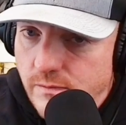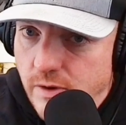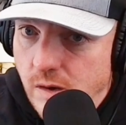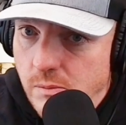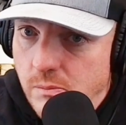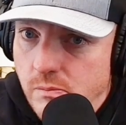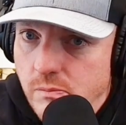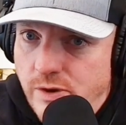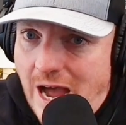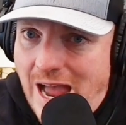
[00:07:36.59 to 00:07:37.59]
from
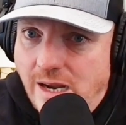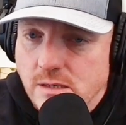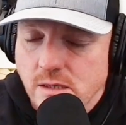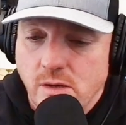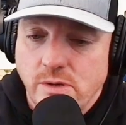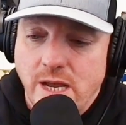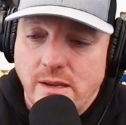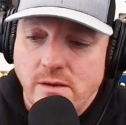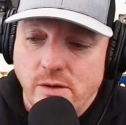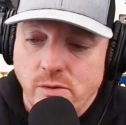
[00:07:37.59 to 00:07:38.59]
dying a slow
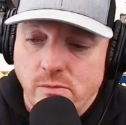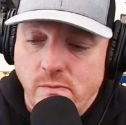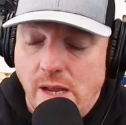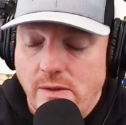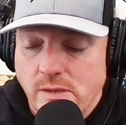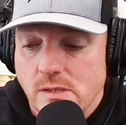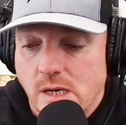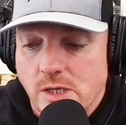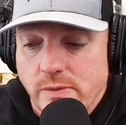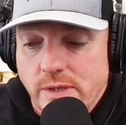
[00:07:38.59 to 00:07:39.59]
death to, man, this is
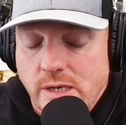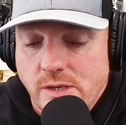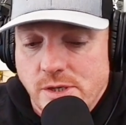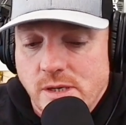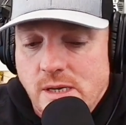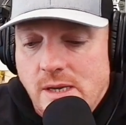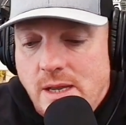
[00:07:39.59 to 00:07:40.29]
actually a really good engine.